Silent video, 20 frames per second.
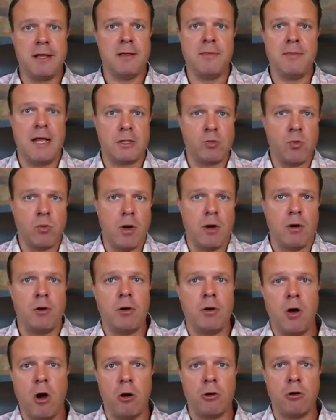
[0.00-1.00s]
And that's
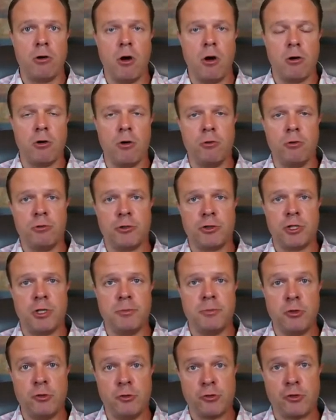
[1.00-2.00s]
where our
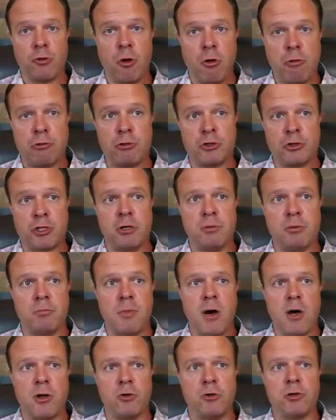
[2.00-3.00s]
user ownership
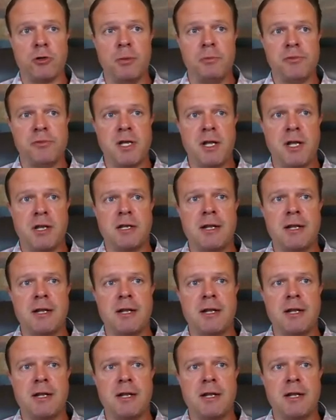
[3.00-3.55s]
model comes in.